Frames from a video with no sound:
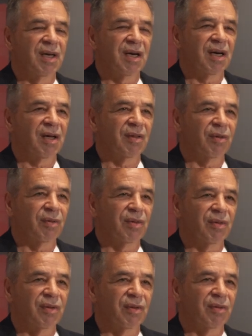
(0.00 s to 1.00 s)
uh, the,
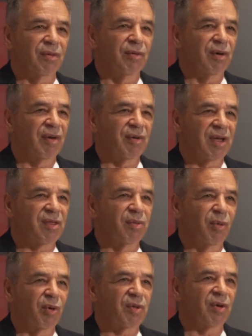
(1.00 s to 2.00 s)
whoever gets
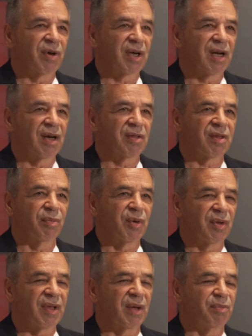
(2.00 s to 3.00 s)
the most organized to
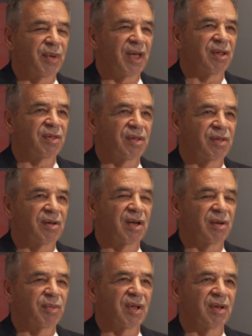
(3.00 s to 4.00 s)
build that base is
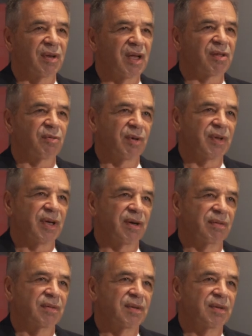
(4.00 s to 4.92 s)
going to be the next one there.